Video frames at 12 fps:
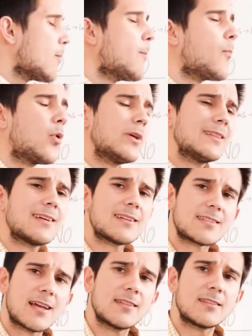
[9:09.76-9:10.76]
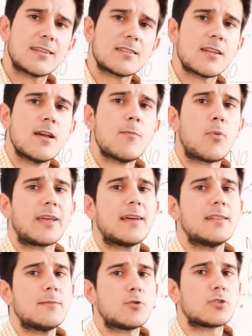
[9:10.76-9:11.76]
that are very
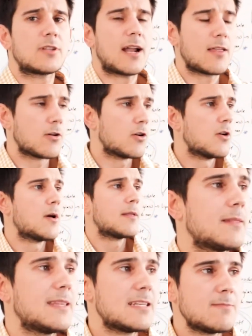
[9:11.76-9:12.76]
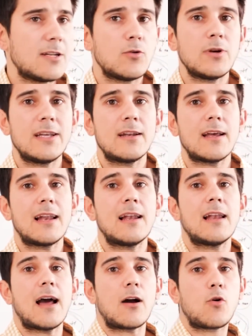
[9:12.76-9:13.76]
interesting because they have been shown to
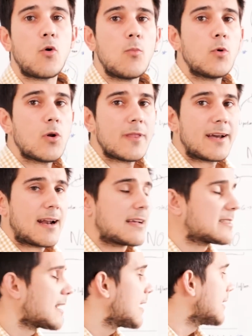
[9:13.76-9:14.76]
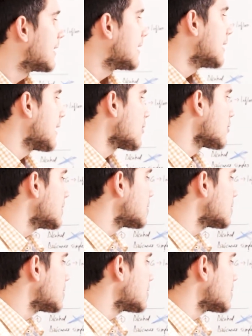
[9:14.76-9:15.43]
decrease the accumulation of fat in the